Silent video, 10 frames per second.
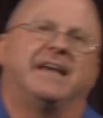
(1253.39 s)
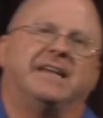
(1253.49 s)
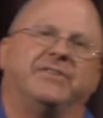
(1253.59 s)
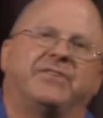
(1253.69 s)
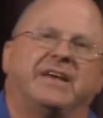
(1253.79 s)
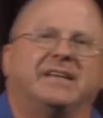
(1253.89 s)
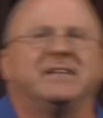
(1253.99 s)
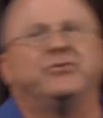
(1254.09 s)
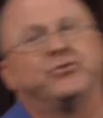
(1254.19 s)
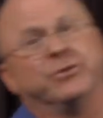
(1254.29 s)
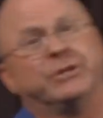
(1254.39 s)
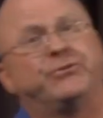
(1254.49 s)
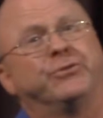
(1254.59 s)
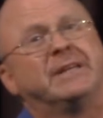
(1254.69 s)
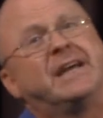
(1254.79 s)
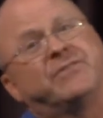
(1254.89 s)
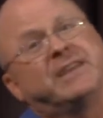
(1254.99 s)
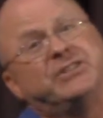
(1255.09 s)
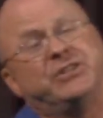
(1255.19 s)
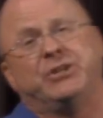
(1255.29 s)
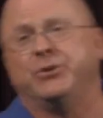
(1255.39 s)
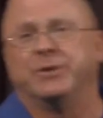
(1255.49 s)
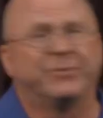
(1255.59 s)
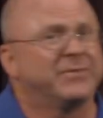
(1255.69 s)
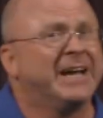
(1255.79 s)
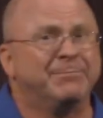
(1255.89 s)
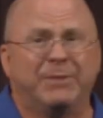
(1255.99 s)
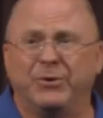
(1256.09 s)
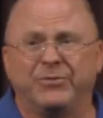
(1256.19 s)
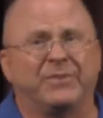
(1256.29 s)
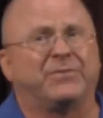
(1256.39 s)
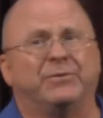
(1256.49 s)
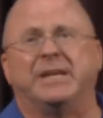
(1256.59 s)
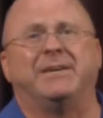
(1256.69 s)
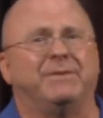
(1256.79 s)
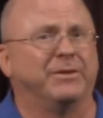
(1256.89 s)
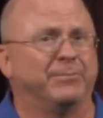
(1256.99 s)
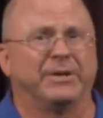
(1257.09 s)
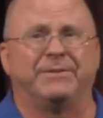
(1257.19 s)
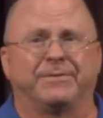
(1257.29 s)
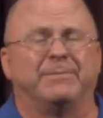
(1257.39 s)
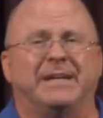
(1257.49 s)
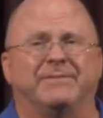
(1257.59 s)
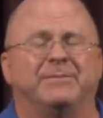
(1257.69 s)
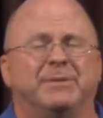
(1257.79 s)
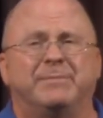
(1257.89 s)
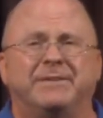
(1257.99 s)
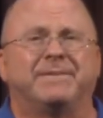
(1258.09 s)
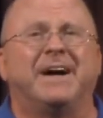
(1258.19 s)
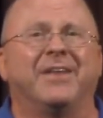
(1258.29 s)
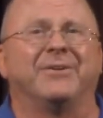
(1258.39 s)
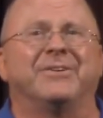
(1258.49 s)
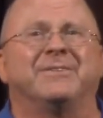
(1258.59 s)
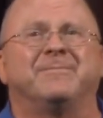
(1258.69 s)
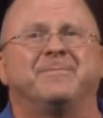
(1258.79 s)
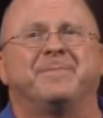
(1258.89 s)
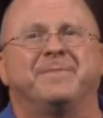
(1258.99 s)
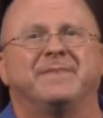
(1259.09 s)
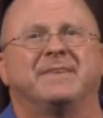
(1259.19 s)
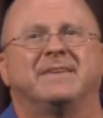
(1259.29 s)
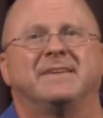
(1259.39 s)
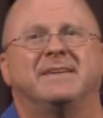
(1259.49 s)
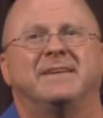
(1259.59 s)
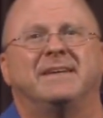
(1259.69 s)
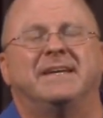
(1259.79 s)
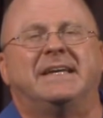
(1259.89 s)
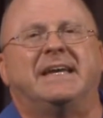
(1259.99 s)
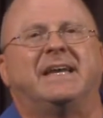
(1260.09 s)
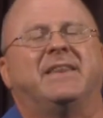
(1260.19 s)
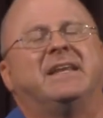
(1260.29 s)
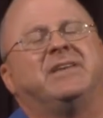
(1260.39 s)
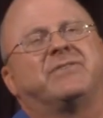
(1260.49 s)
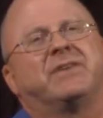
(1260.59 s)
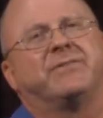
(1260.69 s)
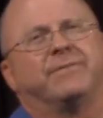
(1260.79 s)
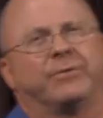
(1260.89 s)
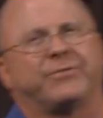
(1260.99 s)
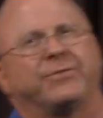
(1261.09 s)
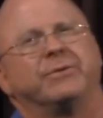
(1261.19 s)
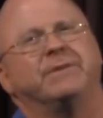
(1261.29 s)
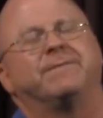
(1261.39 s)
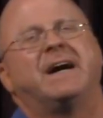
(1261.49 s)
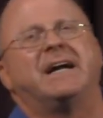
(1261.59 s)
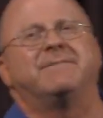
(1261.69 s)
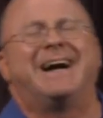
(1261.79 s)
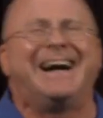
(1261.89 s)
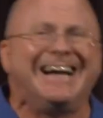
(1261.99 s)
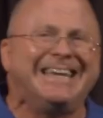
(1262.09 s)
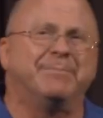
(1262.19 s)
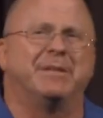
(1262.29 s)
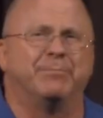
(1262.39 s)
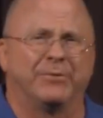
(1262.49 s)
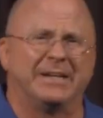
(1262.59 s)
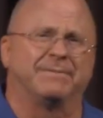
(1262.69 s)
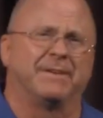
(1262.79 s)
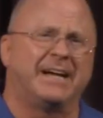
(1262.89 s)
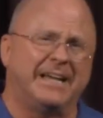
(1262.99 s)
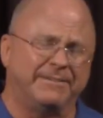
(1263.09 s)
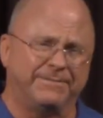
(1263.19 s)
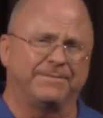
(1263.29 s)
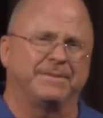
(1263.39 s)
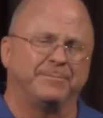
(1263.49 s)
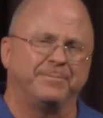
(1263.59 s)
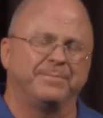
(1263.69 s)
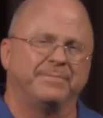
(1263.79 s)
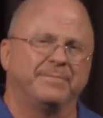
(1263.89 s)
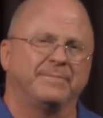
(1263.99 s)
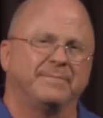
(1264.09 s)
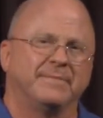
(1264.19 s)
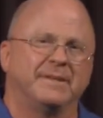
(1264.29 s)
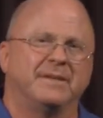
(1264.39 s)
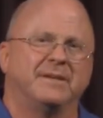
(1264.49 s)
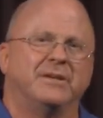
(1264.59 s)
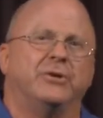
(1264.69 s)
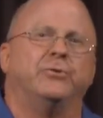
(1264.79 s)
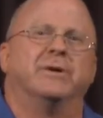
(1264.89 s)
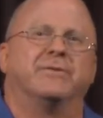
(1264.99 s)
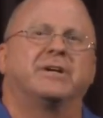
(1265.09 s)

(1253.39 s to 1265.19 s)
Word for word: And he said, truly, truly, I say to you, it was not Moses who gave you the bread from heaven, but my Father. And then he says in verse 35, I am the bread of life. Whoever